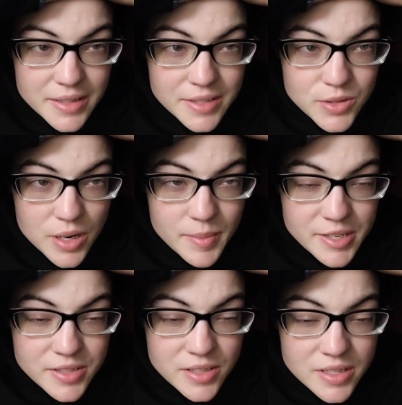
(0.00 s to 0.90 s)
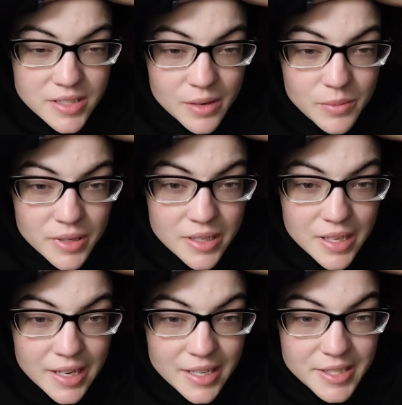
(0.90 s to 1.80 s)
it this trimester because I would
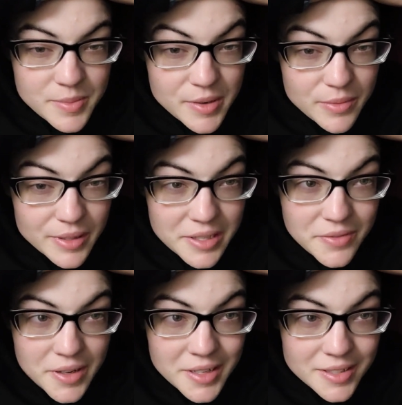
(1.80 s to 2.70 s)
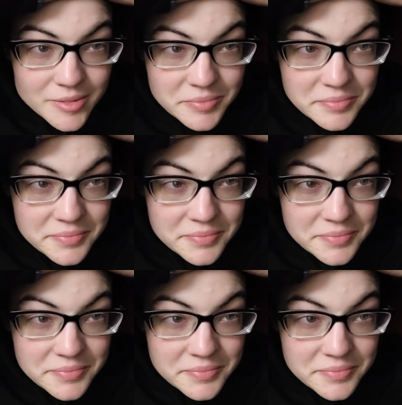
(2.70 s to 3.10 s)
like it to be really fun.